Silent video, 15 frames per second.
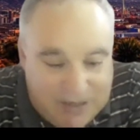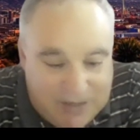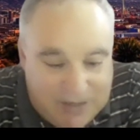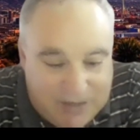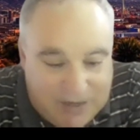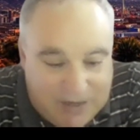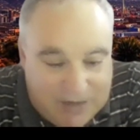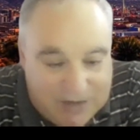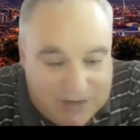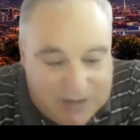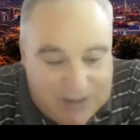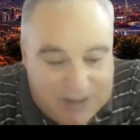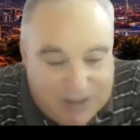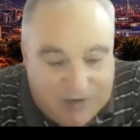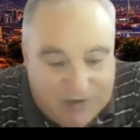when I was,
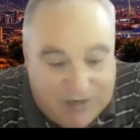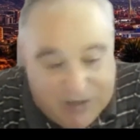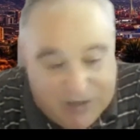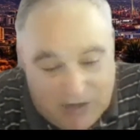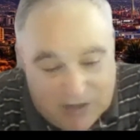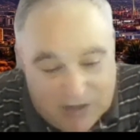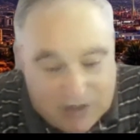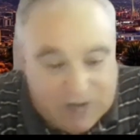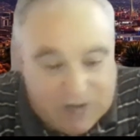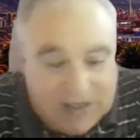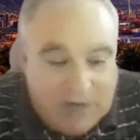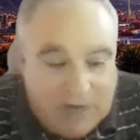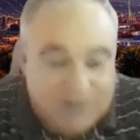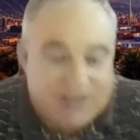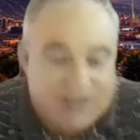in law school and
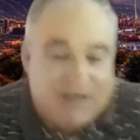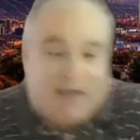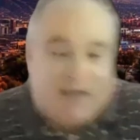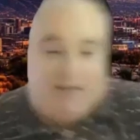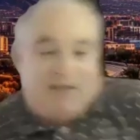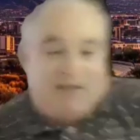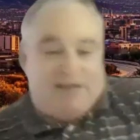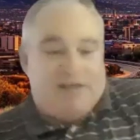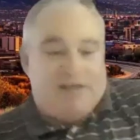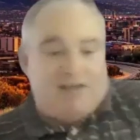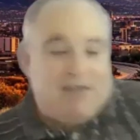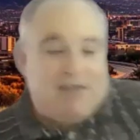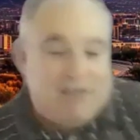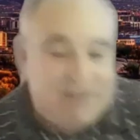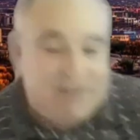I did
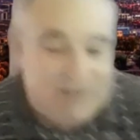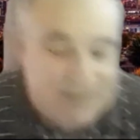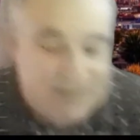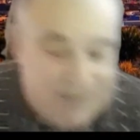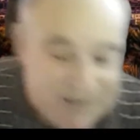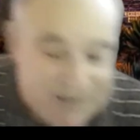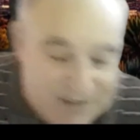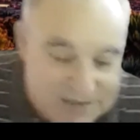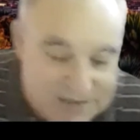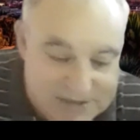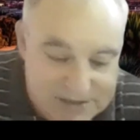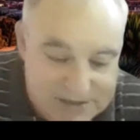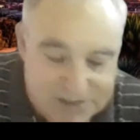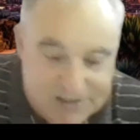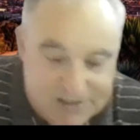a
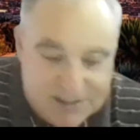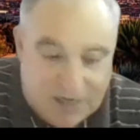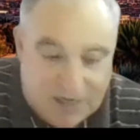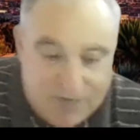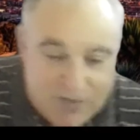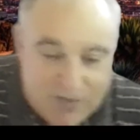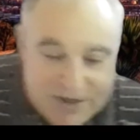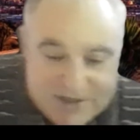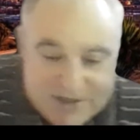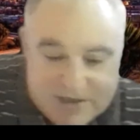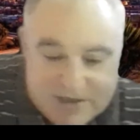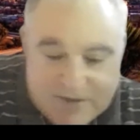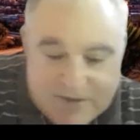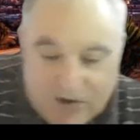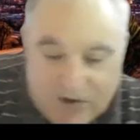couple weeks on
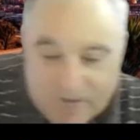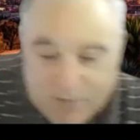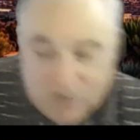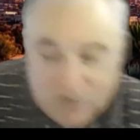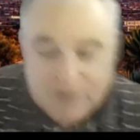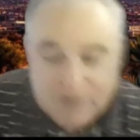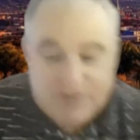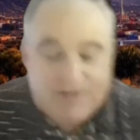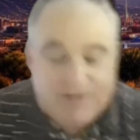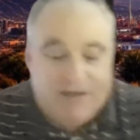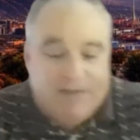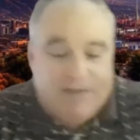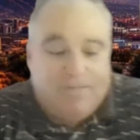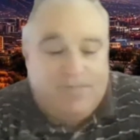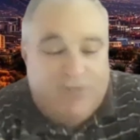the border
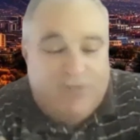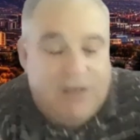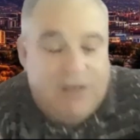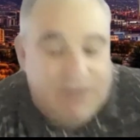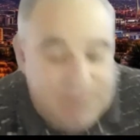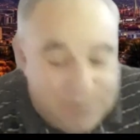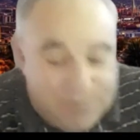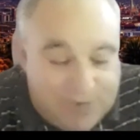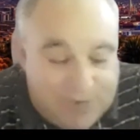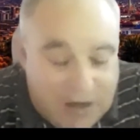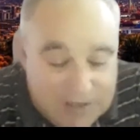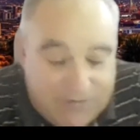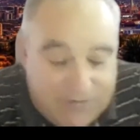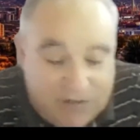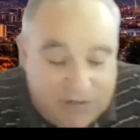in
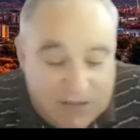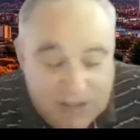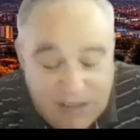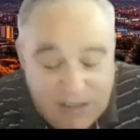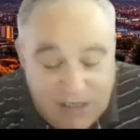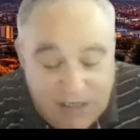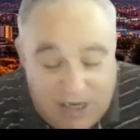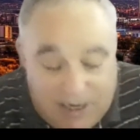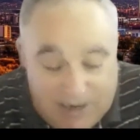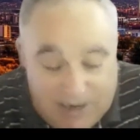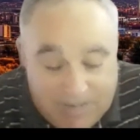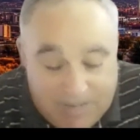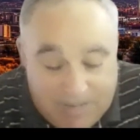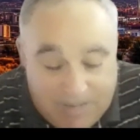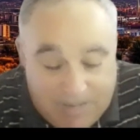Brownsville.
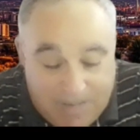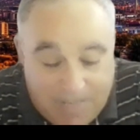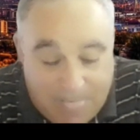Um,